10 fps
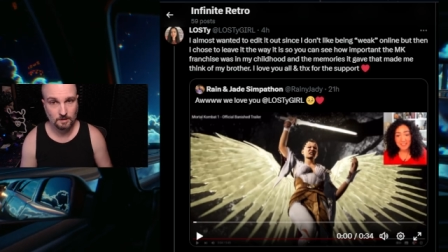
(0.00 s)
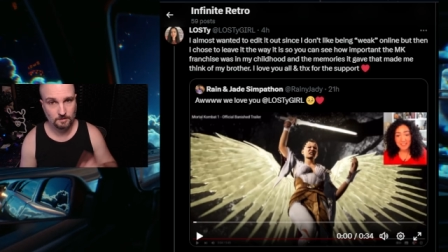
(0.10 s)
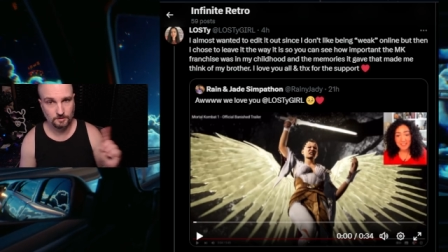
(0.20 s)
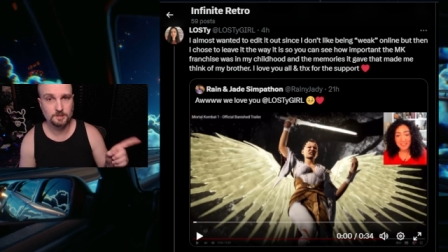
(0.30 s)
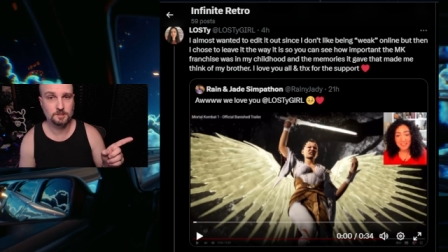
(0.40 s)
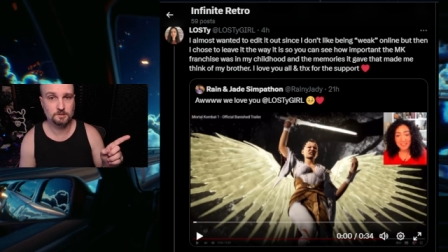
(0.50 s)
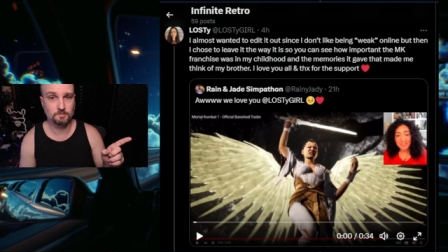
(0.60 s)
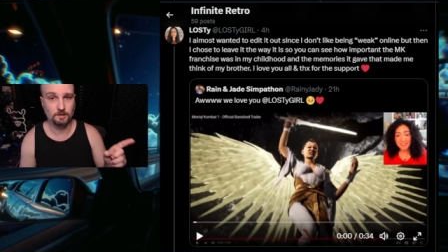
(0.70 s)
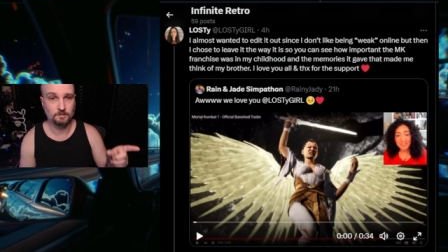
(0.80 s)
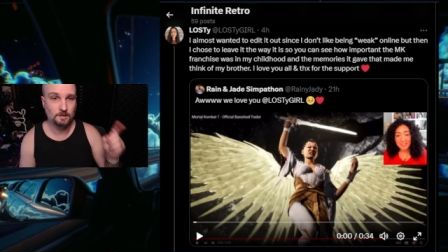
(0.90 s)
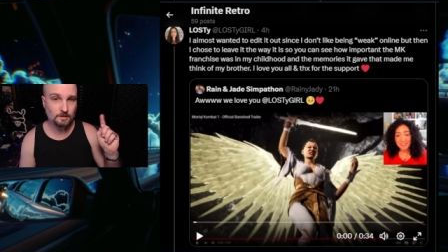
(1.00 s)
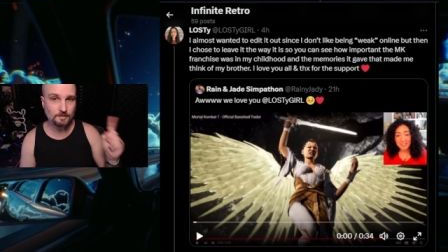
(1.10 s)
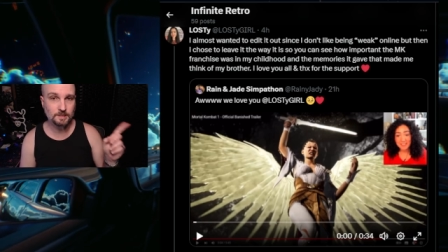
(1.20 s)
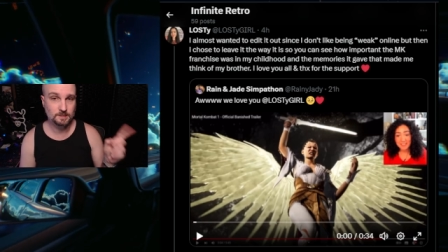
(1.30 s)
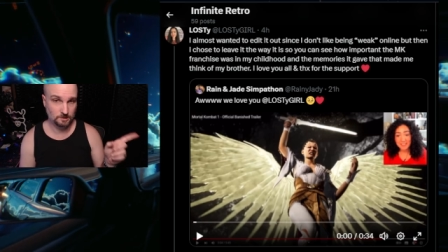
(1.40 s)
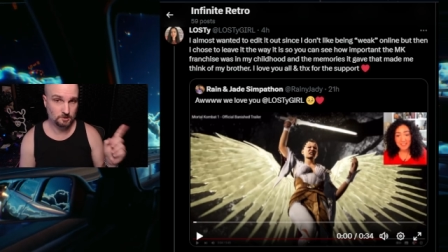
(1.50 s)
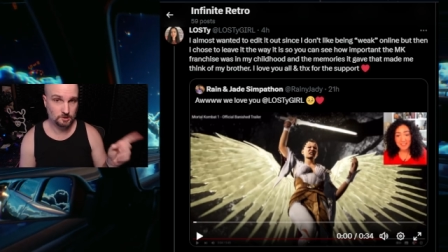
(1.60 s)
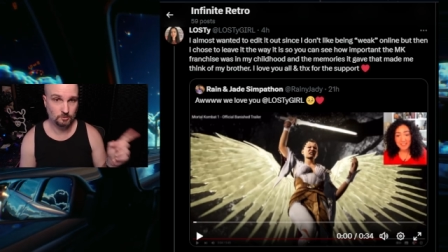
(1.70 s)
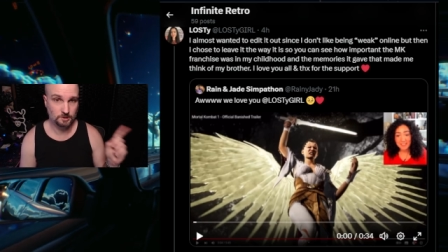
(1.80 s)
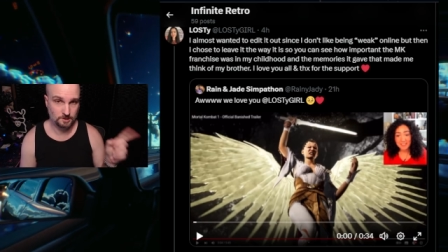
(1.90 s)
This is real. This is the
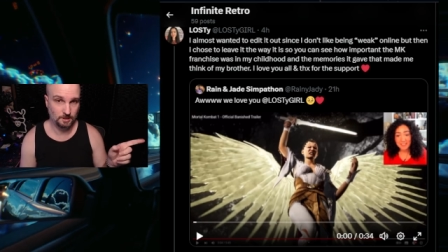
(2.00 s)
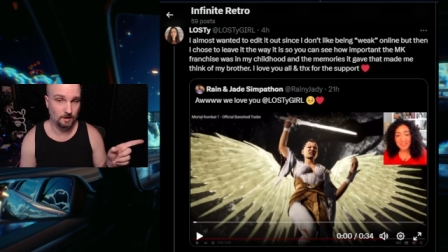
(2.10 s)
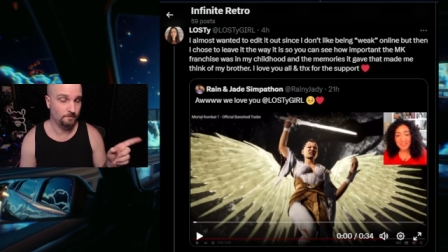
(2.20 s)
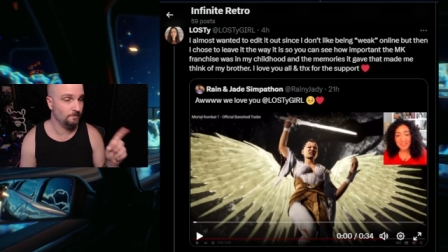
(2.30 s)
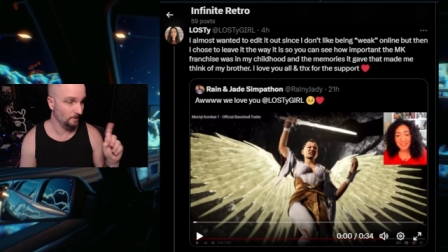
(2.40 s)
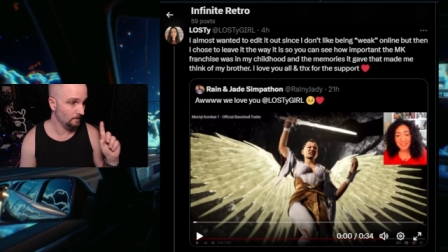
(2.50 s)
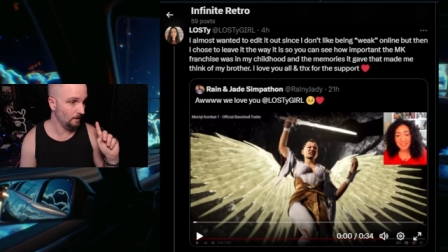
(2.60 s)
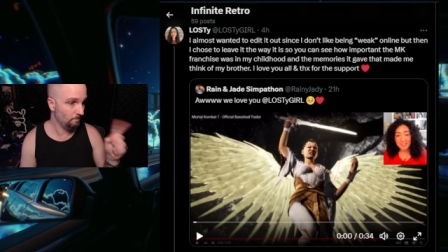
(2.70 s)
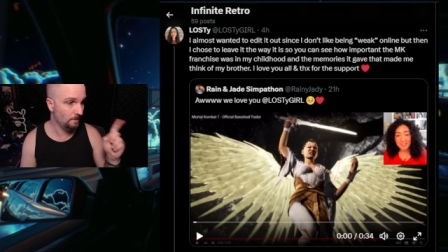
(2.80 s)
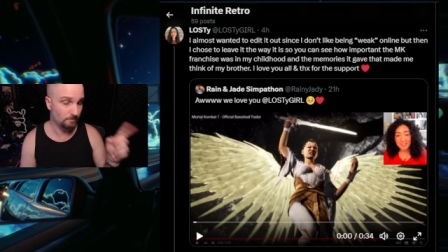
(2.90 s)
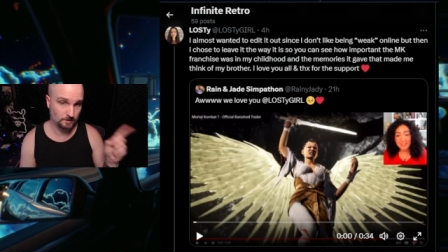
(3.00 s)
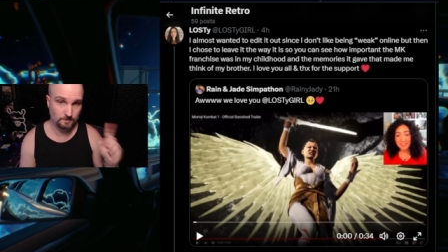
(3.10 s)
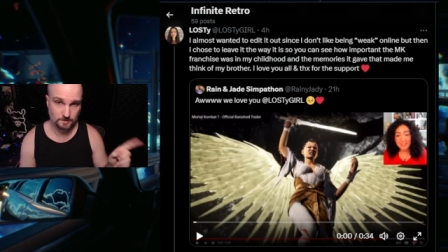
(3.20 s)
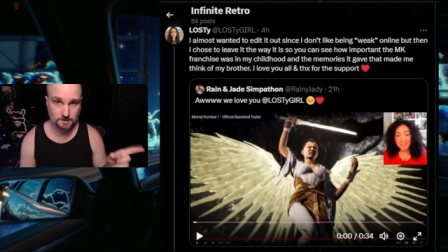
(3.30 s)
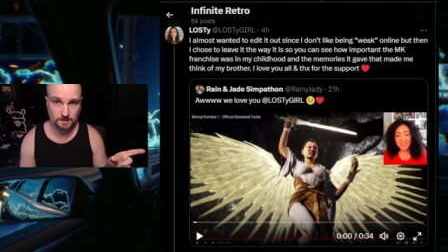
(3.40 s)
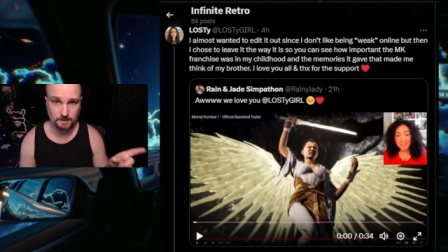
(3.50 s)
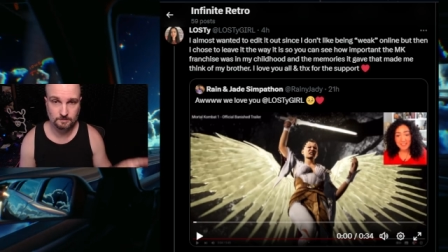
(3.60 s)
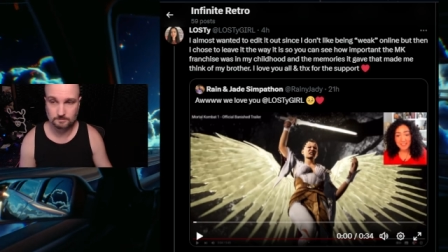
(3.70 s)
sort of stuff that people love to see.